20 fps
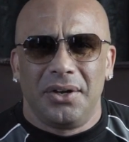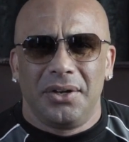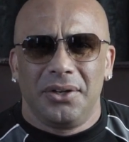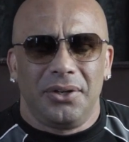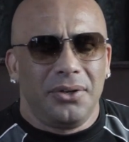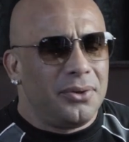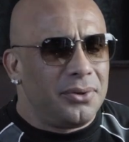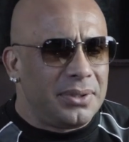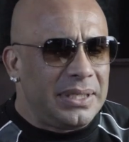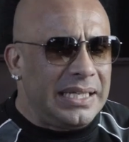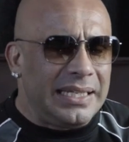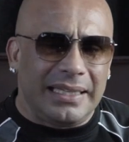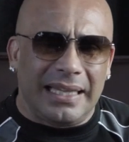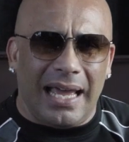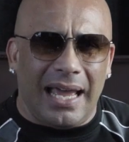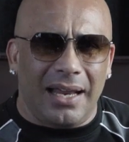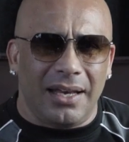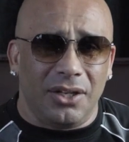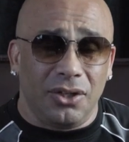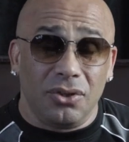You don't need
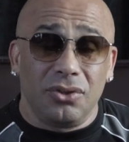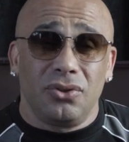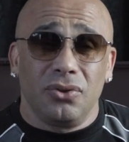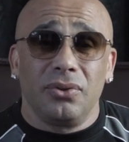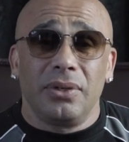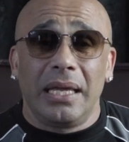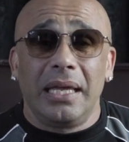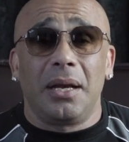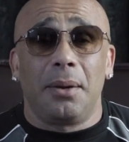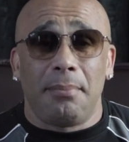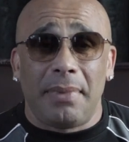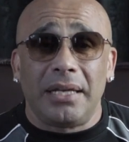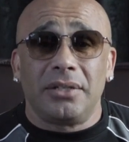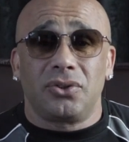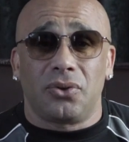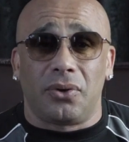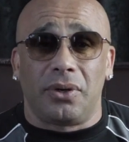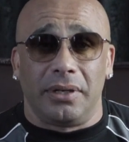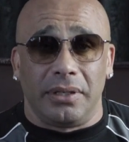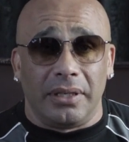that. You do need a
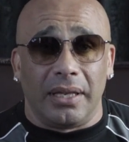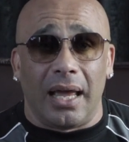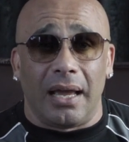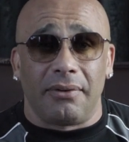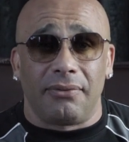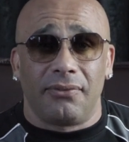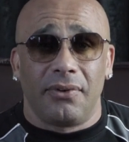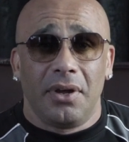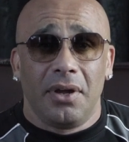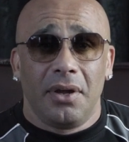mentor in life.